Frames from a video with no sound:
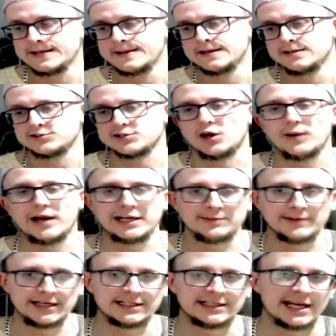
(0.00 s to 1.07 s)
So
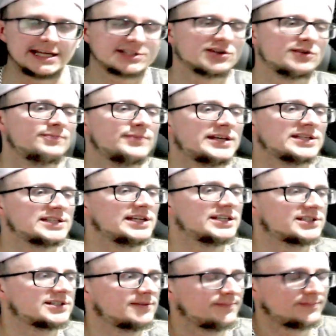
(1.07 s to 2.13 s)
anyway, Get Some Business.